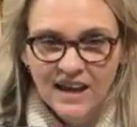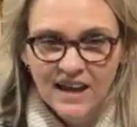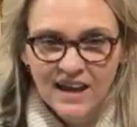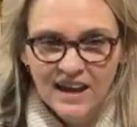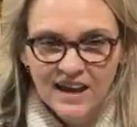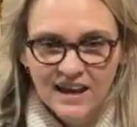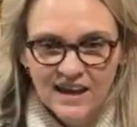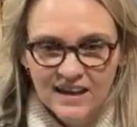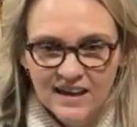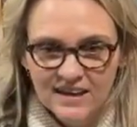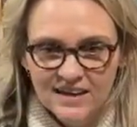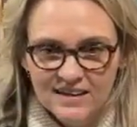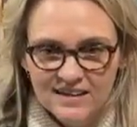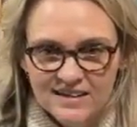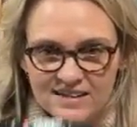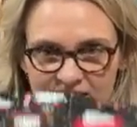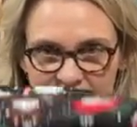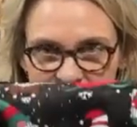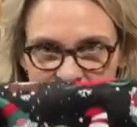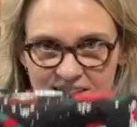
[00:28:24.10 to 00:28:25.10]
and
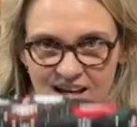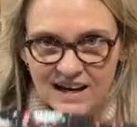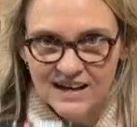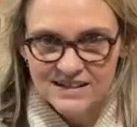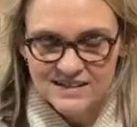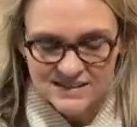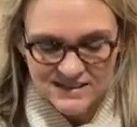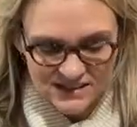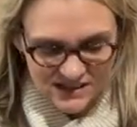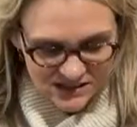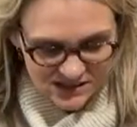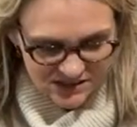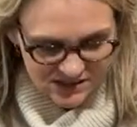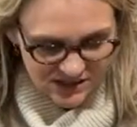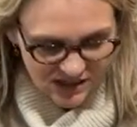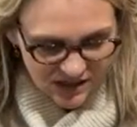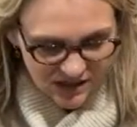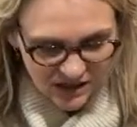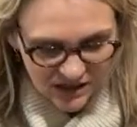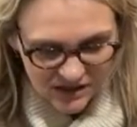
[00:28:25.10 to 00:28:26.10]
sexes.
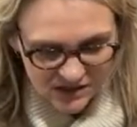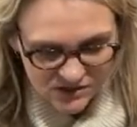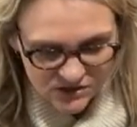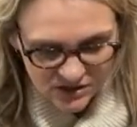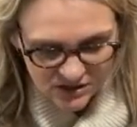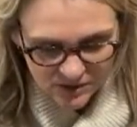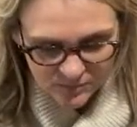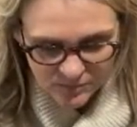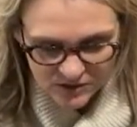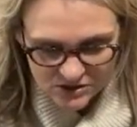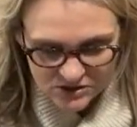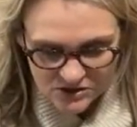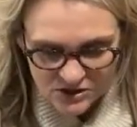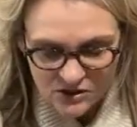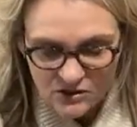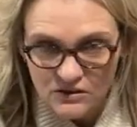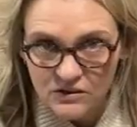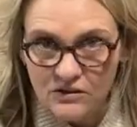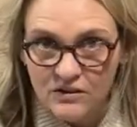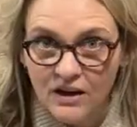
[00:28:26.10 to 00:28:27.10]
So let me show
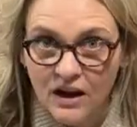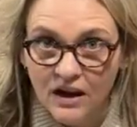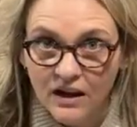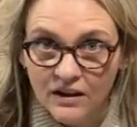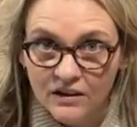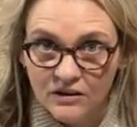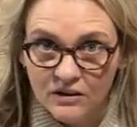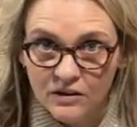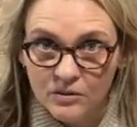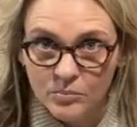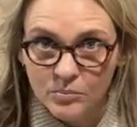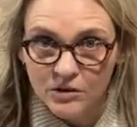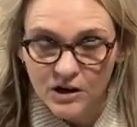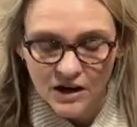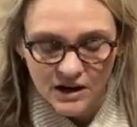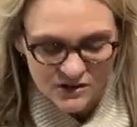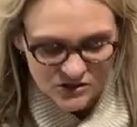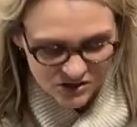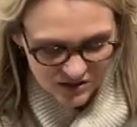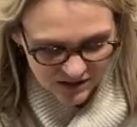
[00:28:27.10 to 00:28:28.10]
you the other
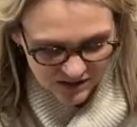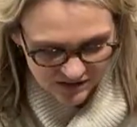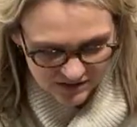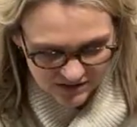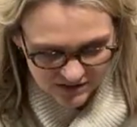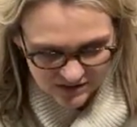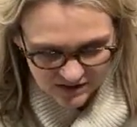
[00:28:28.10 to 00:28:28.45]
projects